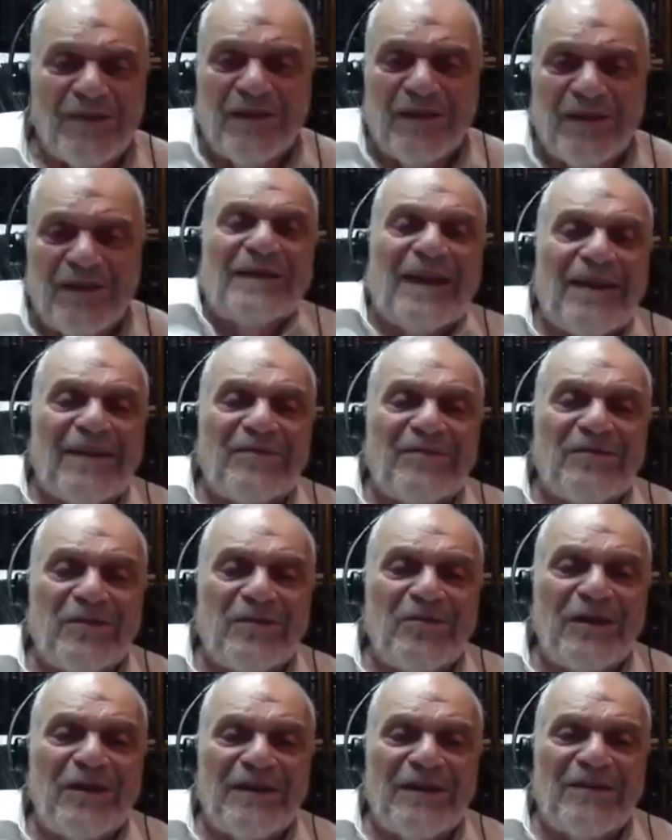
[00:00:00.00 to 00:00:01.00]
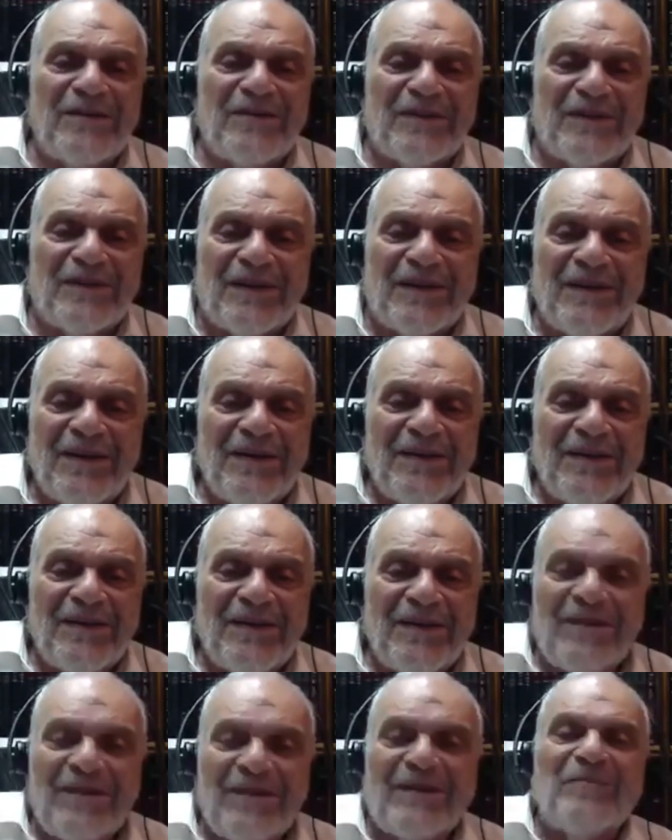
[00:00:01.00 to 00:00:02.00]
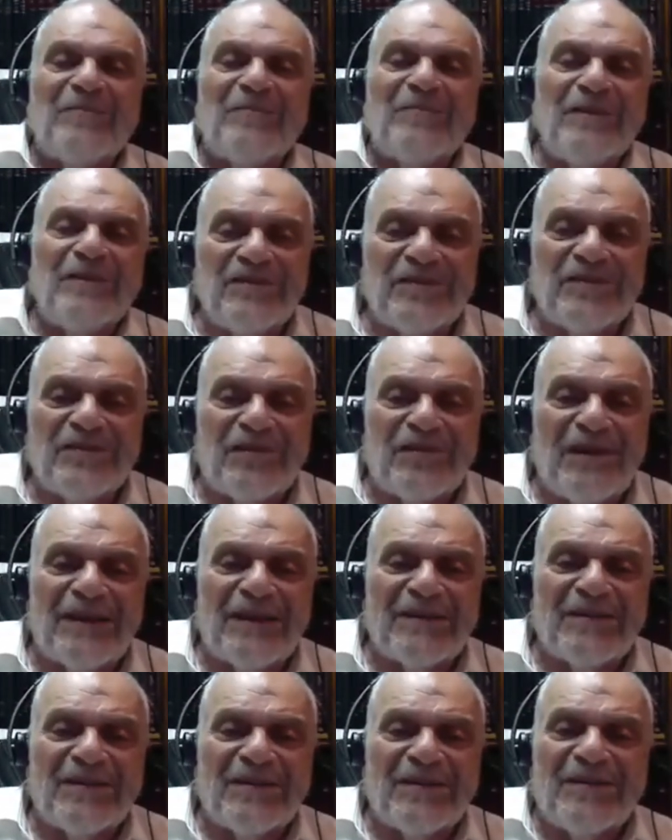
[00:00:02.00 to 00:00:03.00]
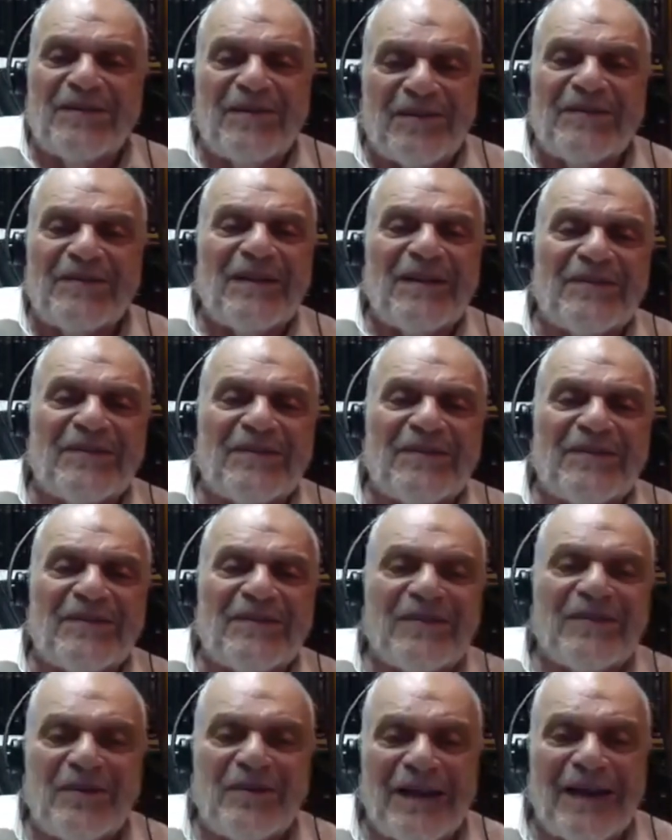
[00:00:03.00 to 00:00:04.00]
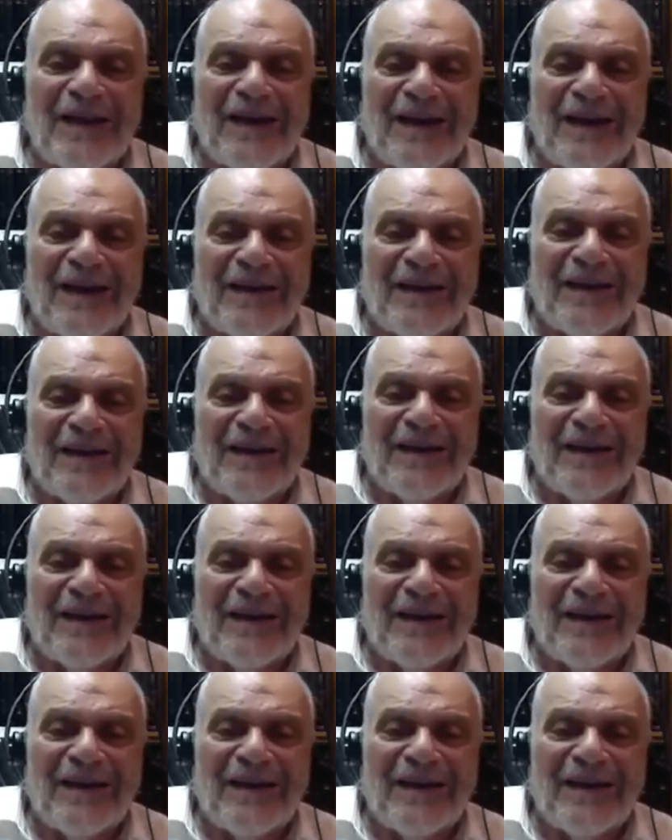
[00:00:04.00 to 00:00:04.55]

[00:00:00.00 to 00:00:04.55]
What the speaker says: You can't do anything. You can't be distracted. There's nothing going on.